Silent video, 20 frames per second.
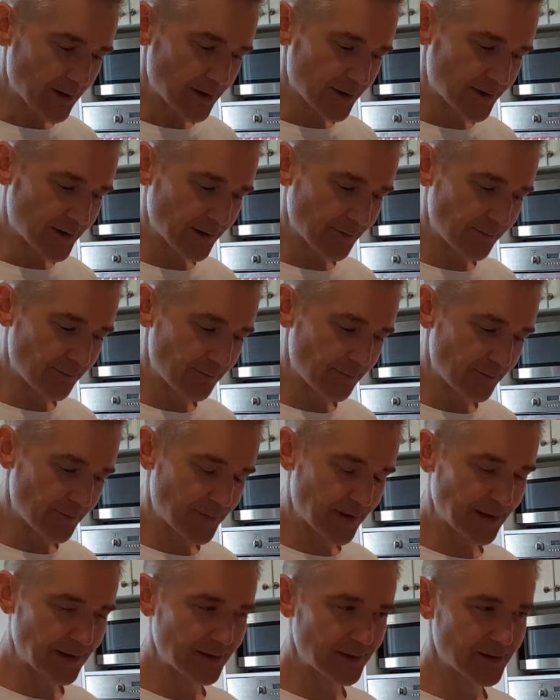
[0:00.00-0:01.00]
Some
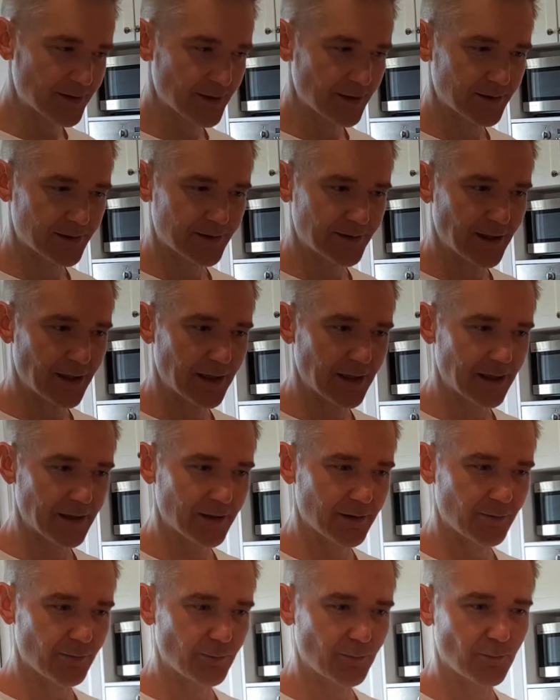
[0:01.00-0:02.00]
things
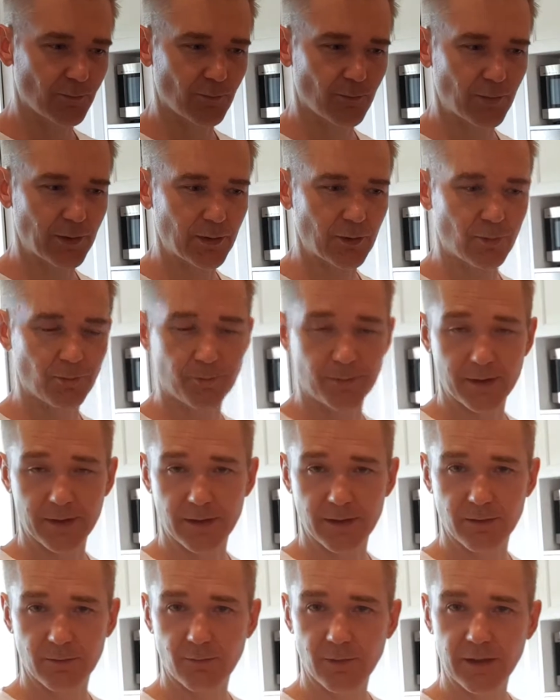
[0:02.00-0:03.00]
that we'll
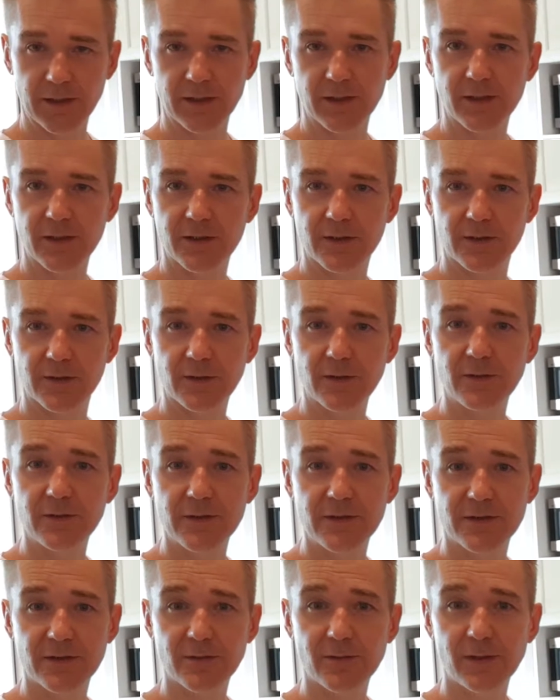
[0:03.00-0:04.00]
be wanting you to do
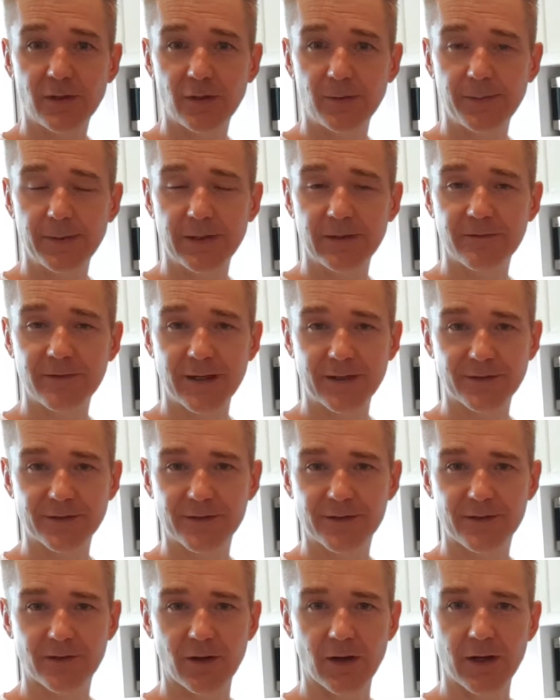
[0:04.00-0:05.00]
is do a little bit of
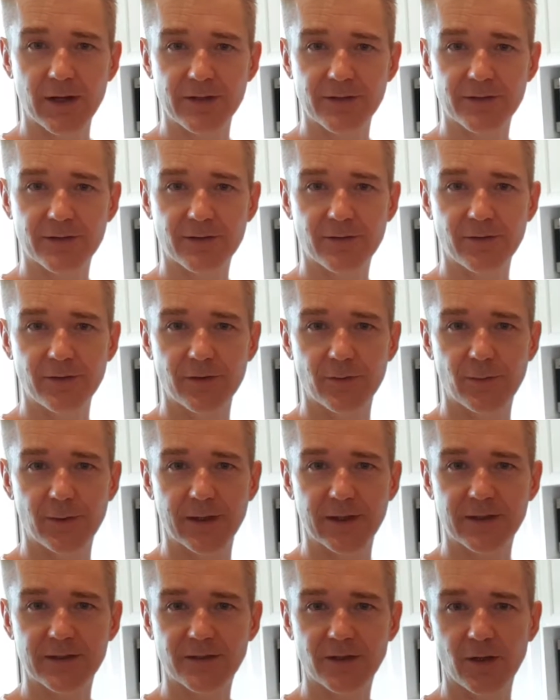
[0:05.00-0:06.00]
exercise through the
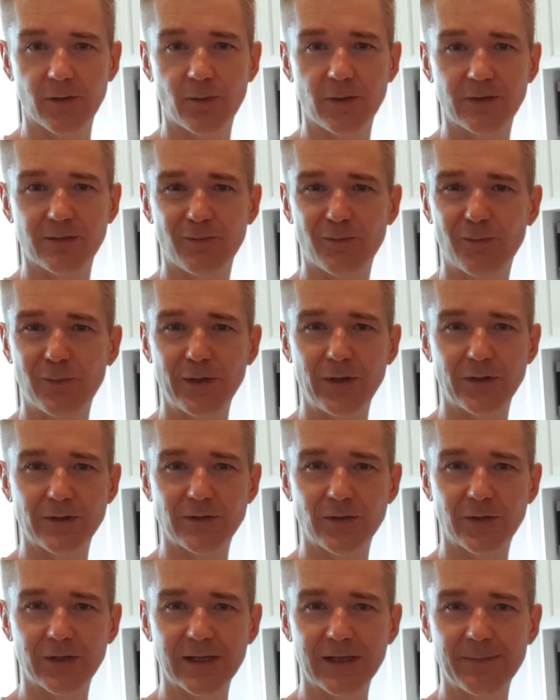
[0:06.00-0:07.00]
week. So we're not
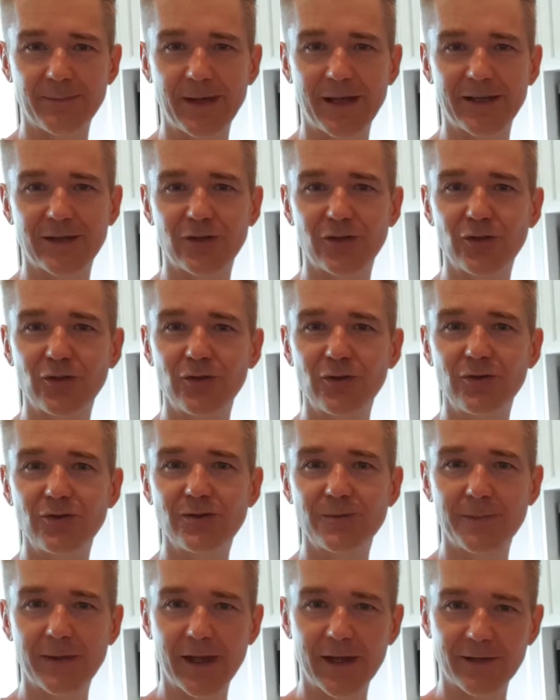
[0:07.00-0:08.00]
talking about a huge
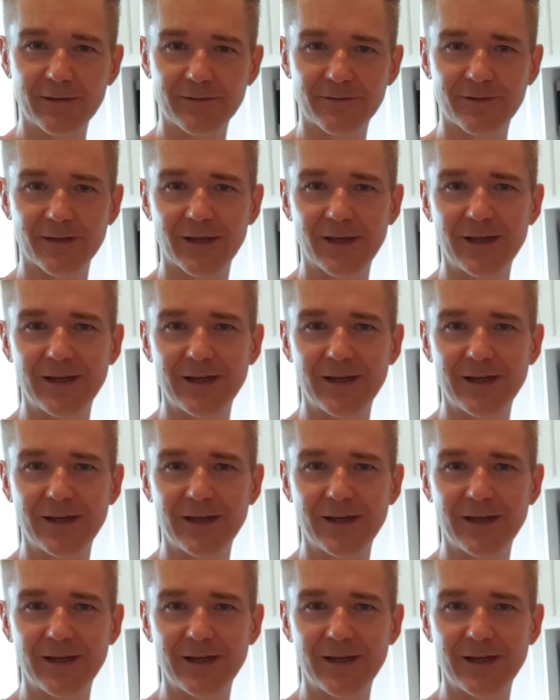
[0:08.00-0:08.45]
amount of